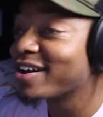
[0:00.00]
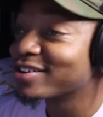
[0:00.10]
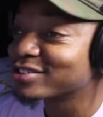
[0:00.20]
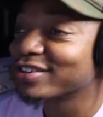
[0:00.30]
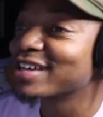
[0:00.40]

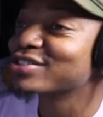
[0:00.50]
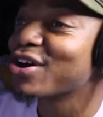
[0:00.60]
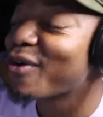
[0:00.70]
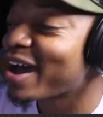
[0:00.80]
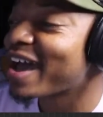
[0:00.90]
here. So let's
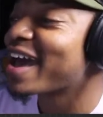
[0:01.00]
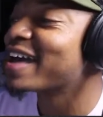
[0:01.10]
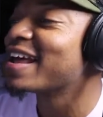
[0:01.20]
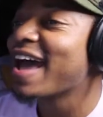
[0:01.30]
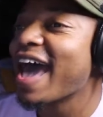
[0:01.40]
go
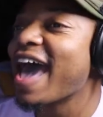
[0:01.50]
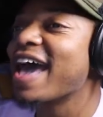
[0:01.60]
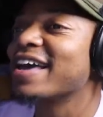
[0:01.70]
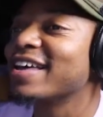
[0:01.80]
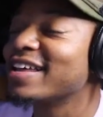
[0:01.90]
ahead
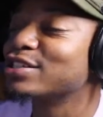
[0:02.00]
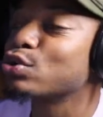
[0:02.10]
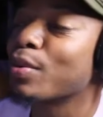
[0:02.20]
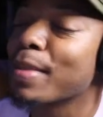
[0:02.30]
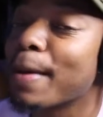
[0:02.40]
and get
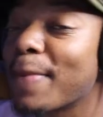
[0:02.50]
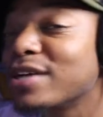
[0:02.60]
into it, man.